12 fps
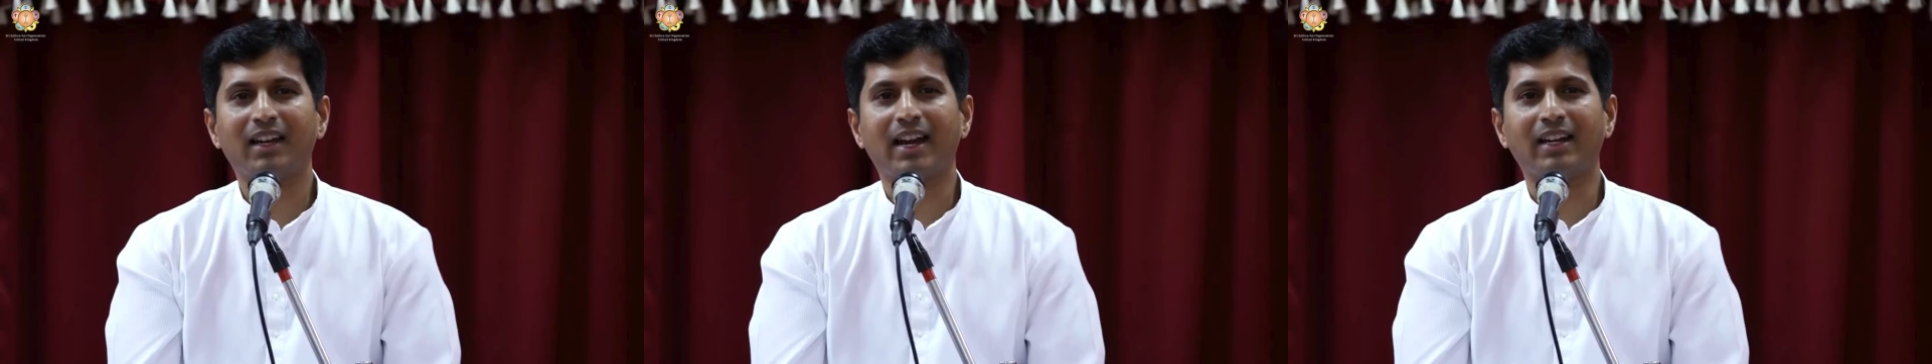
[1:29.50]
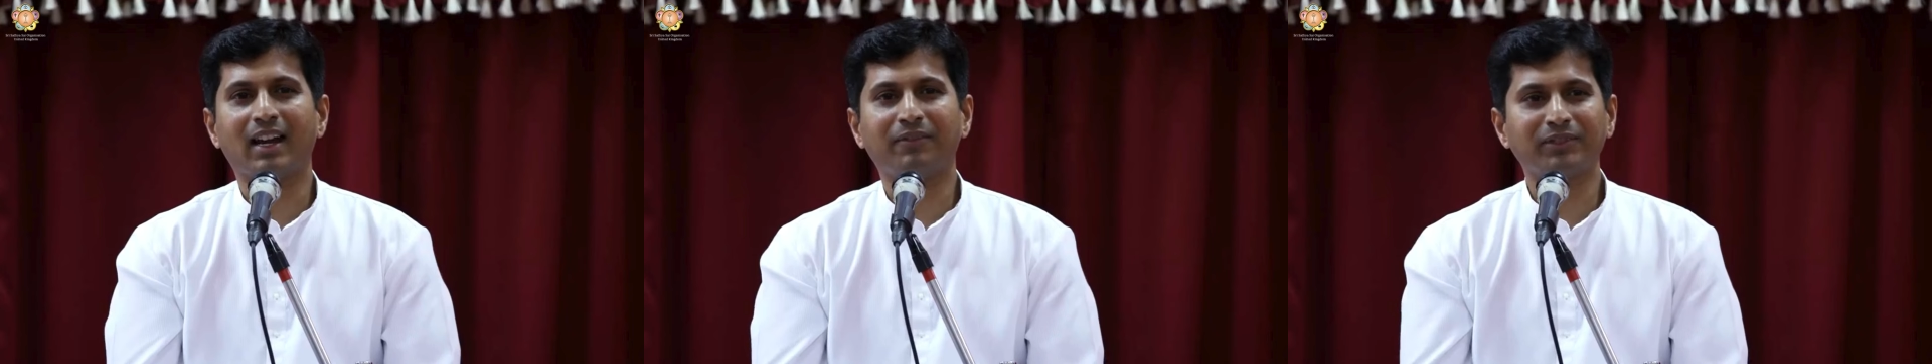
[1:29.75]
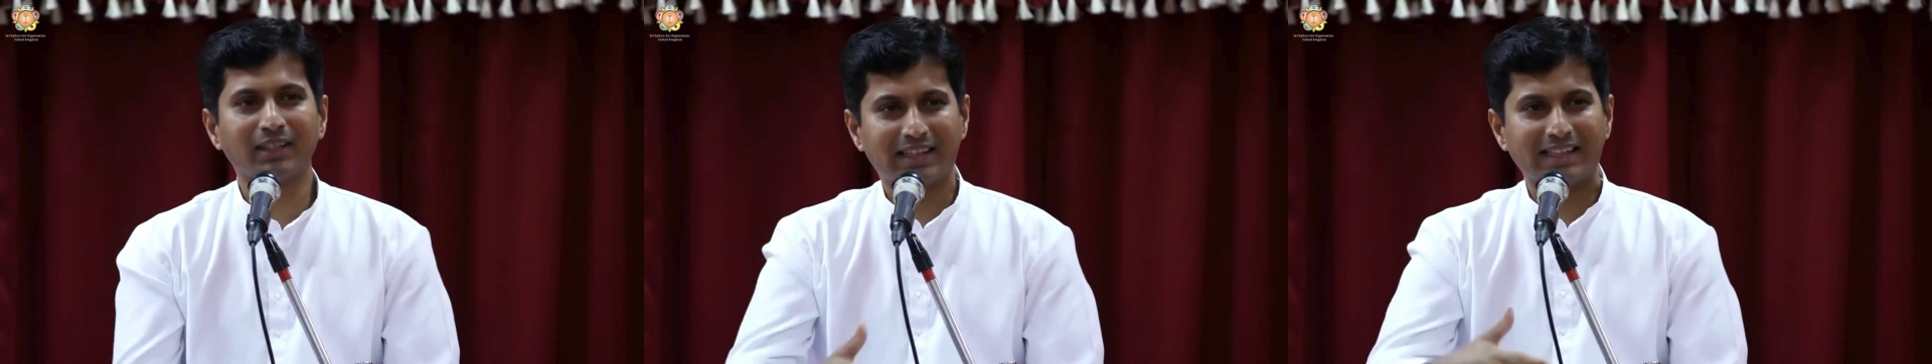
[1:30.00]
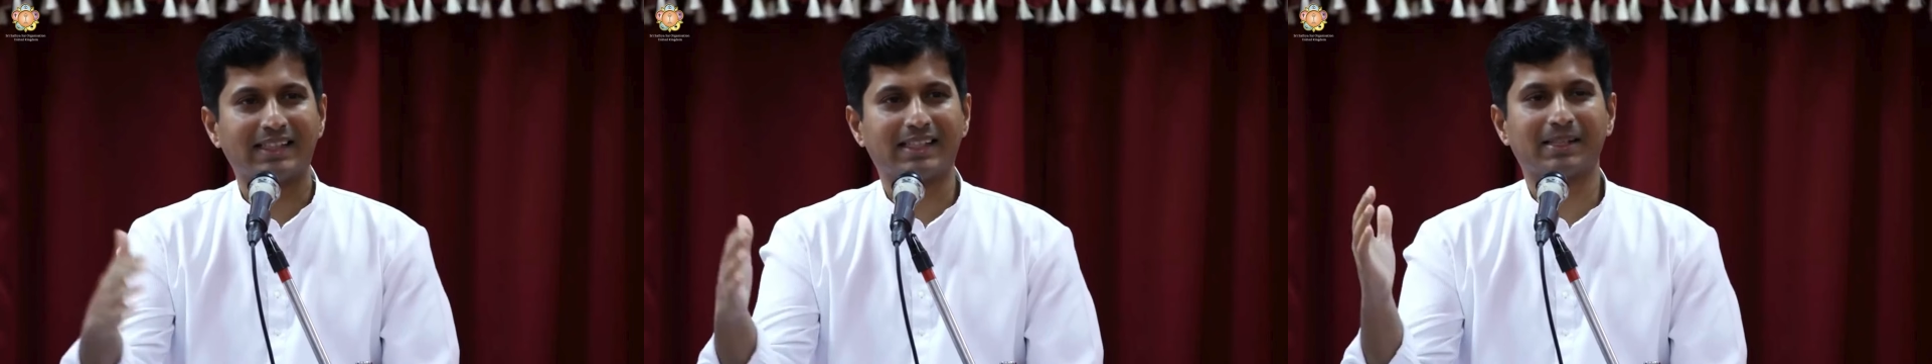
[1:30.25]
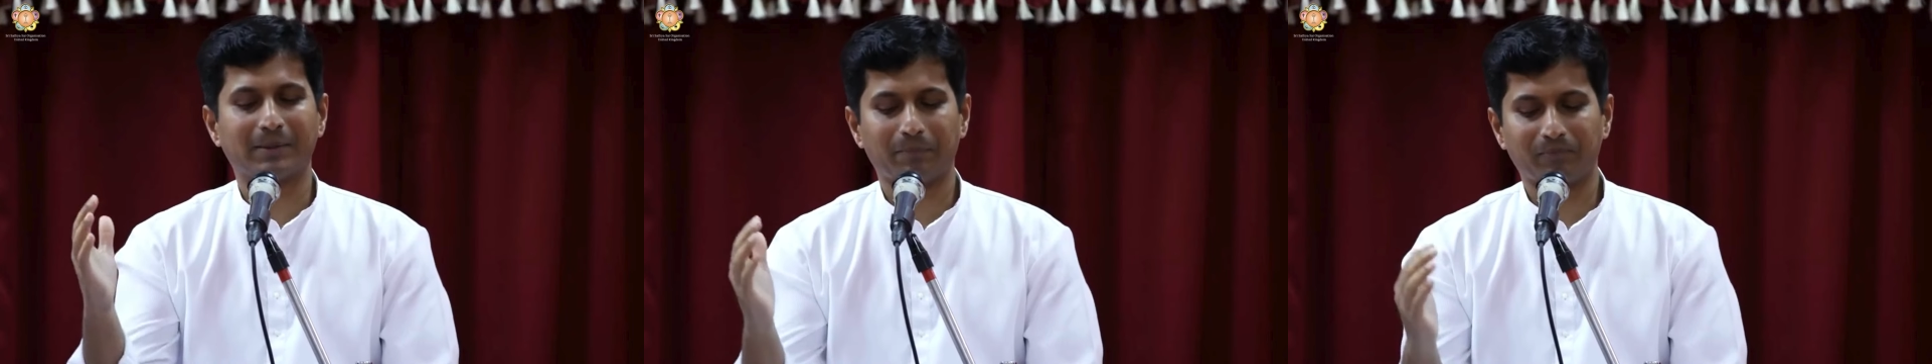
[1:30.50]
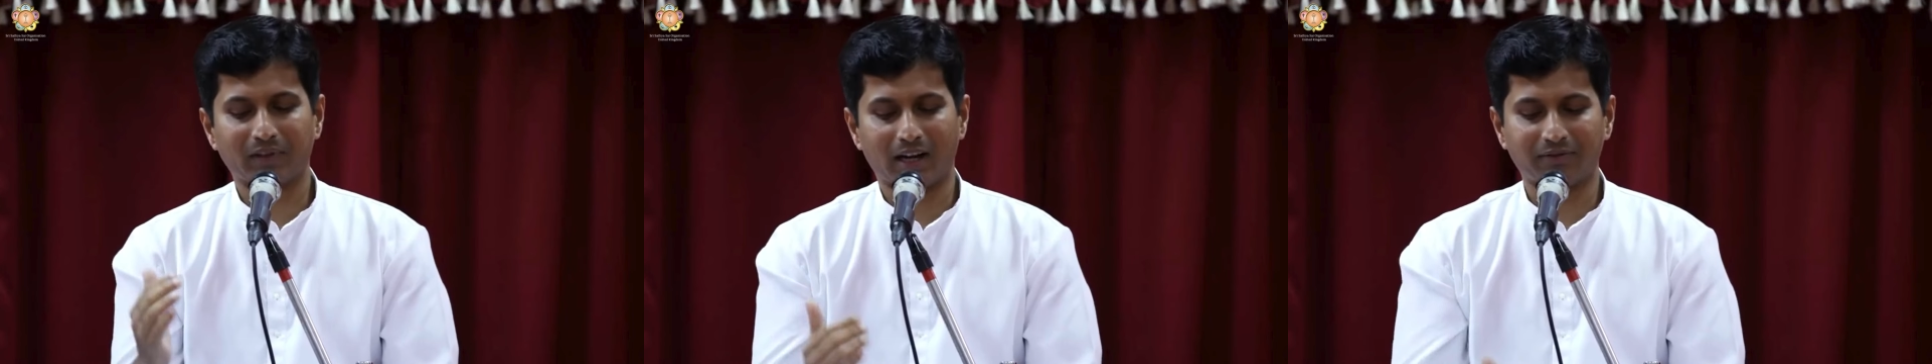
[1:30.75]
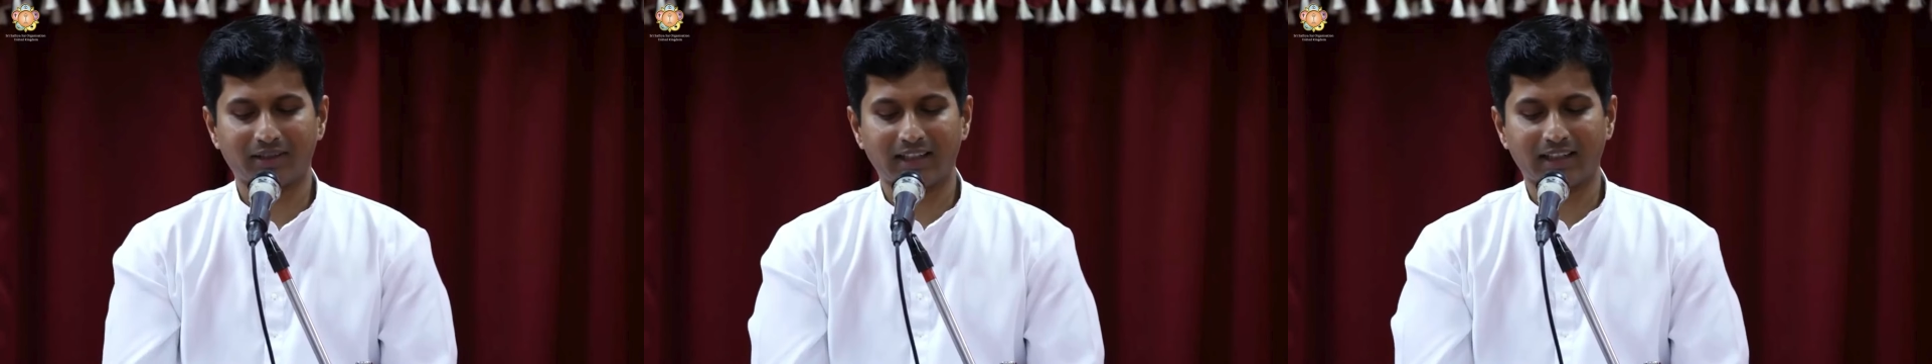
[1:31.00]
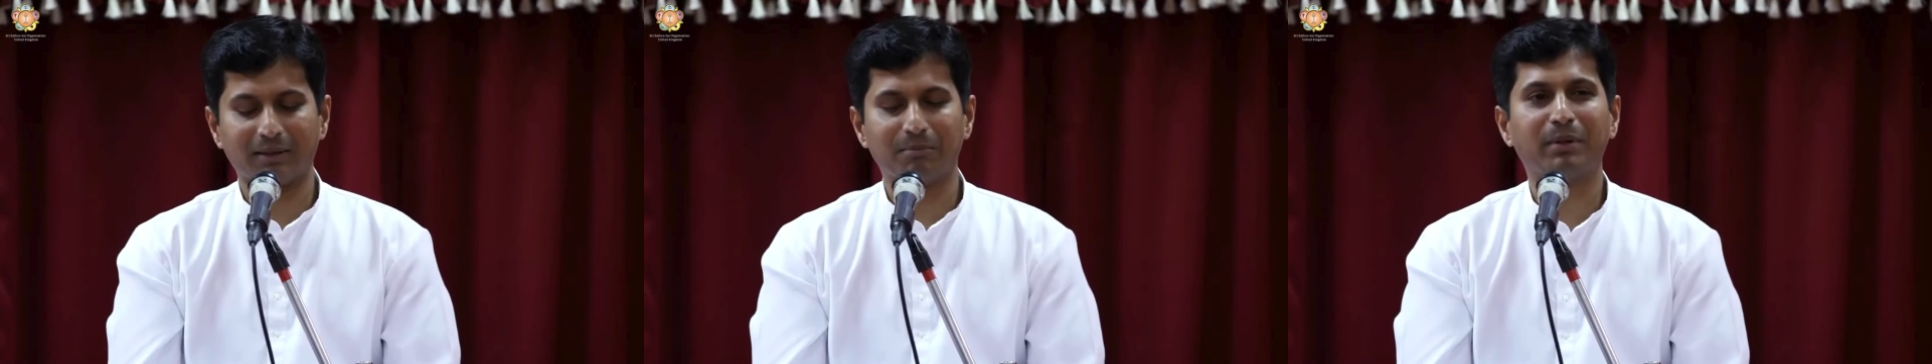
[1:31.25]
And after this, after
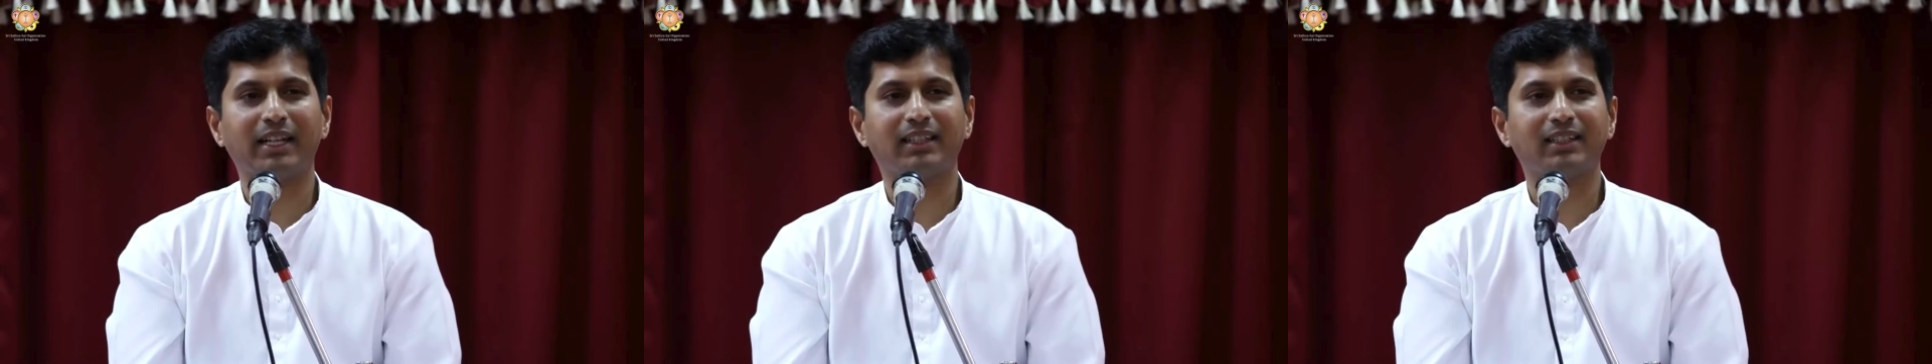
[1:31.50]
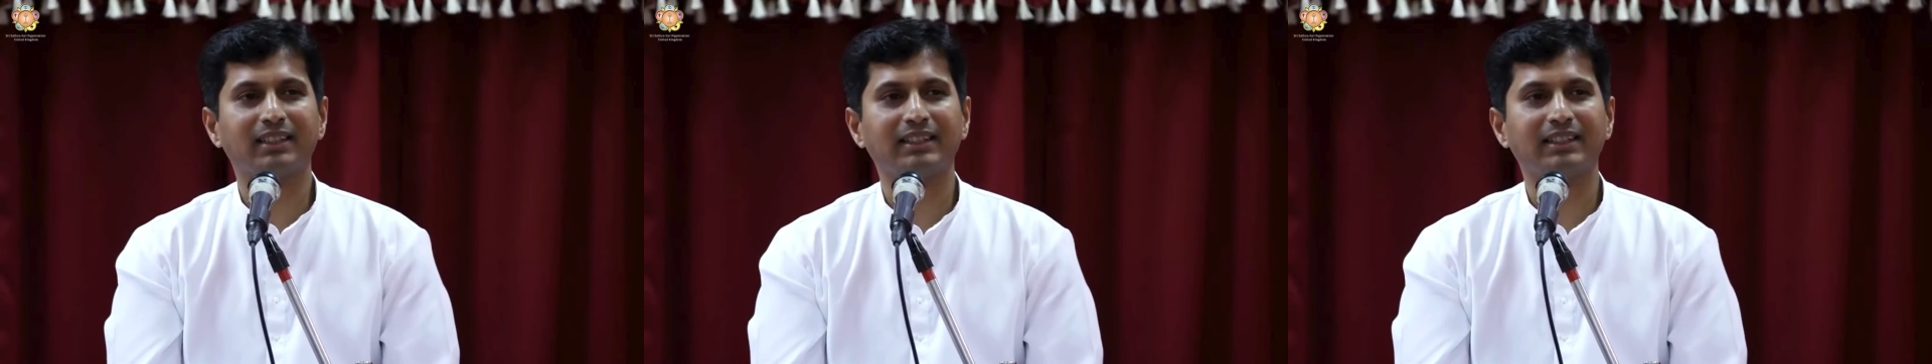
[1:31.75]
they complete